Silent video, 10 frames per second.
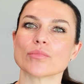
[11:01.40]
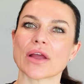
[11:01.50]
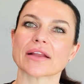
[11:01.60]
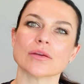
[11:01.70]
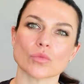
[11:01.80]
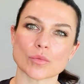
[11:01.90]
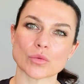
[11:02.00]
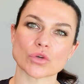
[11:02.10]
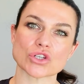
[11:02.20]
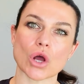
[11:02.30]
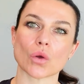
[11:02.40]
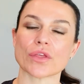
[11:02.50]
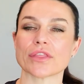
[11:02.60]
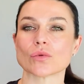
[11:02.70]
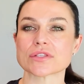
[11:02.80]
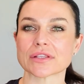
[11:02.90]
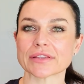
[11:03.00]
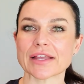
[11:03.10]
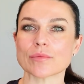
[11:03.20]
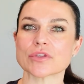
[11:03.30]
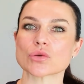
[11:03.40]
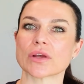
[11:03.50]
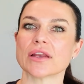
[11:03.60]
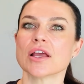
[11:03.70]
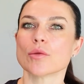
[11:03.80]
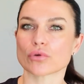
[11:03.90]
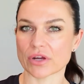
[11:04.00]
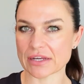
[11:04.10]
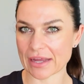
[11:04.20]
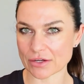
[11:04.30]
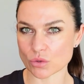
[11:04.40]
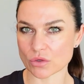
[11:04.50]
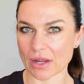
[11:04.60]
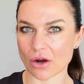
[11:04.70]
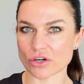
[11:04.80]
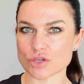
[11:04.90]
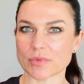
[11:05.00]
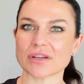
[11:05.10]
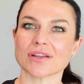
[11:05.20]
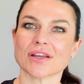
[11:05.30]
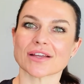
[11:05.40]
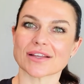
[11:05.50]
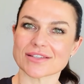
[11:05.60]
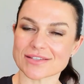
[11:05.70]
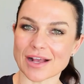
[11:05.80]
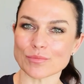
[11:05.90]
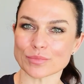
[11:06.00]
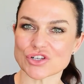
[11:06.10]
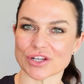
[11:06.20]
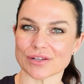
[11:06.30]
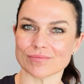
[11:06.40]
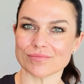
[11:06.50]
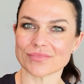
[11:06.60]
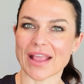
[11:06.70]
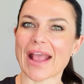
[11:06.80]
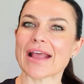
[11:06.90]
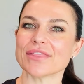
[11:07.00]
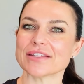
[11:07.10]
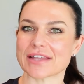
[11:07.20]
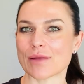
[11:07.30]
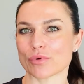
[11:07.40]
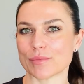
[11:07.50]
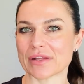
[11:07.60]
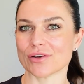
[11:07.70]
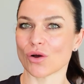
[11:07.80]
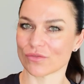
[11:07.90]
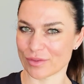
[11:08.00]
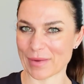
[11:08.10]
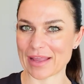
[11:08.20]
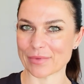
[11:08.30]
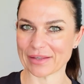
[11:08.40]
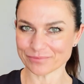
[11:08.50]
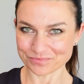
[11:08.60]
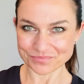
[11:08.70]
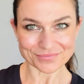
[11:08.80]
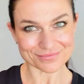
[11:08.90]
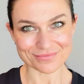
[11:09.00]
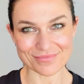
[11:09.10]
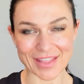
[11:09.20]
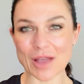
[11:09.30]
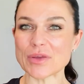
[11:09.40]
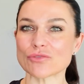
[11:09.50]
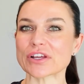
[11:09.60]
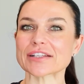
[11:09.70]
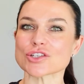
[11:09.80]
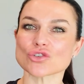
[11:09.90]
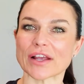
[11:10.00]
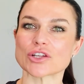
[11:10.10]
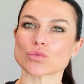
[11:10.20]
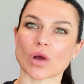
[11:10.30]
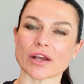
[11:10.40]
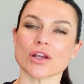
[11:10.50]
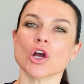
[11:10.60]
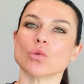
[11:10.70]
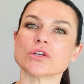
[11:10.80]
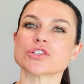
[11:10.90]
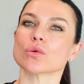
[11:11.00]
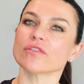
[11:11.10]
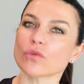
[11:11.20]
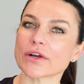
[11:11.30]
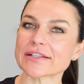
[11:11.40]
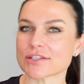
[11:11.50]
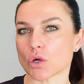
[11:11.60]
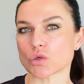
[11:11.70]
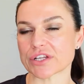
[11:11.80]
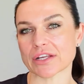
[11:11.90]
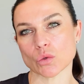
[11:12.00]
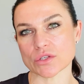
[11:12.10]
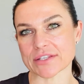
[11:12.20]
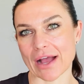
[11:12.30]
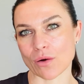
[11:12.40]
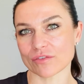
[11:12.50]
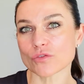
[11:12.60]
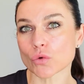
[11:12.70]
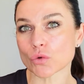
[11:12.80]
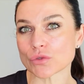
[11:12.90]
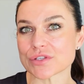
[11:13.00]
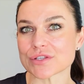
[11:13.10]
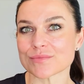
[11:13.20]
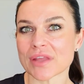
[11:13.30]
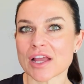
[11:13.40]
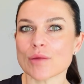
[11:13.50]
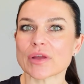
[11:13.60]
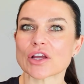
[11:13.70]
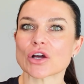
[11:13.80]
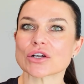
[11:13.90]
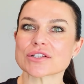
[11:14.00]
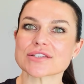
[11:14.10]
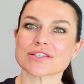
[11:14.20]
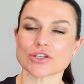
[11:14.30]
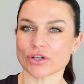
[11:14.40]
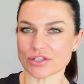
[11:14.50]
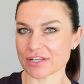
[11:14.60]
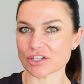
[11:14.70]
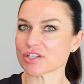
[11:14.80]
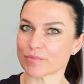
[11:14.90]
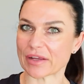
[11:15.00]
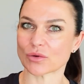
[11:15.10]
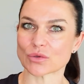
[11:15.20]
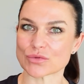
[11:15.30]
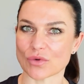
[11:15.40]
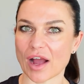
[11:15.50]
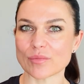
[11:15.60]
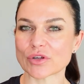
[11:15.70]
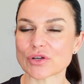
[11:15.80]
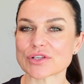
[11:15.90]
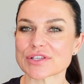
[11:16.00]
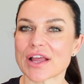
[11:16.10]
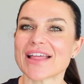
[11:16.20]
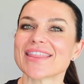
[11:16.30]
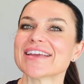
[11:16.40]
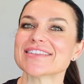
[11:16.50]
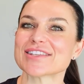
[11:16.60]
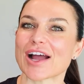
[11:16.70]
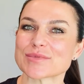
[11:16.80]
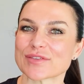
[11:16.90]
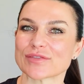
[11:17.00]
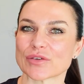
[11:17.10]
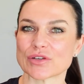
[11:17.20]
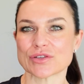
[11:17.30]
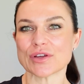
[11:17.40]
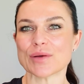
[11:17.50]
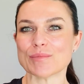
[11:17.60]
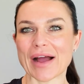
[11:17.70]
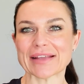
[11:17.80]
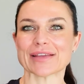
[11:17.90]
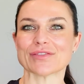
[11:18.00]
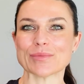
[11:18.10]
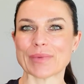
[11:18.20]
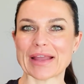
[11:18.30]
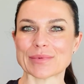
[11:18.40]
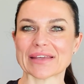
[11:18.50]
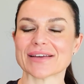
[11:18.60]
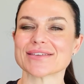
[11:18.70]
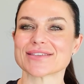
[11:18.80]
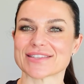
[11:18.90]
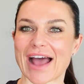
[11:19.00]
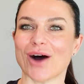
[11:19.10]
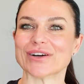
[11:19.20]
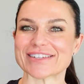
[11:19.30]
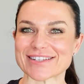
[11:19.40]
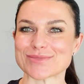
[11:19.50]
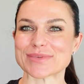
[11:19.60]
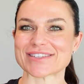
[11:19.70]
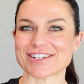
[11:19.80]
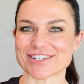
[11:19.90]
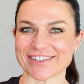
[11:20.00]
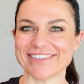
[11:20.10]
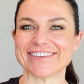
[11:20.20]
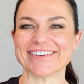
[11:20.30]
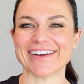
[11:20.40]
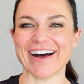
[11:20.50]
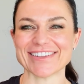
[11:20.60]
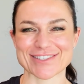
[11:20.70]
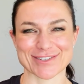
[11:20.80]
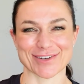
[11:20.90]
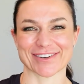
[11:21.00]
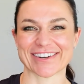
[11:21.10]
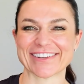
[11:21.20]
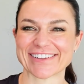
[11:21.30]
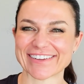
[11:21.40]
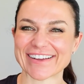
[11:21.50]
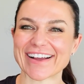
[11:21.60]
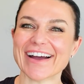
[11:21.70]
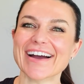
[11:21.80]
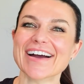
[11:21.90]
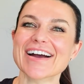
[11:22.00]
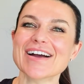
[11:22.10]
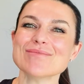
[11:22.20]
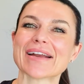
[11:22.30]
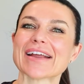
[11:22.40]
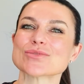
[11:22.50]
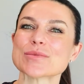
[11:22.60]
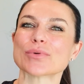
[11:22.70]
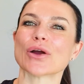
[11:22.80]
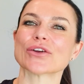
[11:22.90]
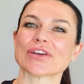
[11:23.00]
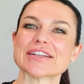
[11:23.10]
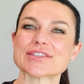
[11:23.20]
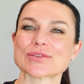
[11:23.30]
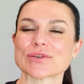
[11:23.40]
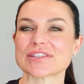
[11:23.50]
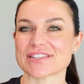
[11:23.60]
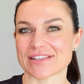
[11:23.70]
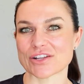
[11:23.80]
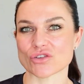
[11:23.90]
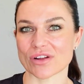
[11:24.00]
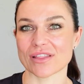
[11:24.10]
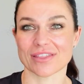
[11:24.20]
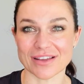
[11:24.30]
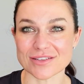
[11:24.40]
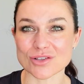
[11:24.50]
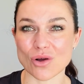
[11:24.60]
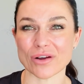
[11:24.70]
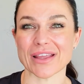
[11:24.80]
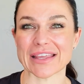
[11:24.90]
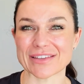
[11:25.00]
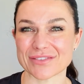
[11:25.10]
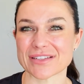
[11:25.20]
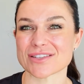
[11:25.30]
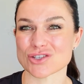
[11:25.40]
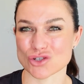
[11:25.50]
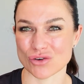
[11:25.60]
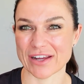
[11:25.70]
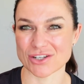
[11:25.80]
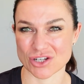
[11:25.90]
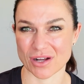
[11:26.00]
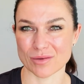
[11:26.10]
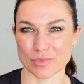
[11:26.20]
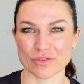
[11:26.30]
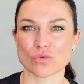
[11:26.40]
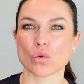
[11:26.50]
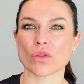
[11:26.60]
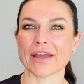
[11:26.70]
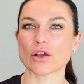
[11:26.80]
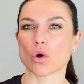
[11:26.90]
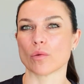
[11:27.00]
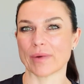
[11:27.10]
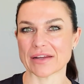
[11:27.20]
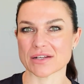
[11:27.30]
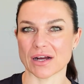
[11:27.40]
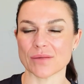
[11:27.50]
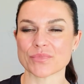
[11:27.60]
pregnant women were told that there was a link between prenatal nourishment, consumption, and the temperament of the baby. I mean, a really strange one was to avoid salty or sour foods because, such as pickles, right? Because these types of food might give the baby a sour disposition. Sorry. But as we progressed through the century, things got even stranger before they got better,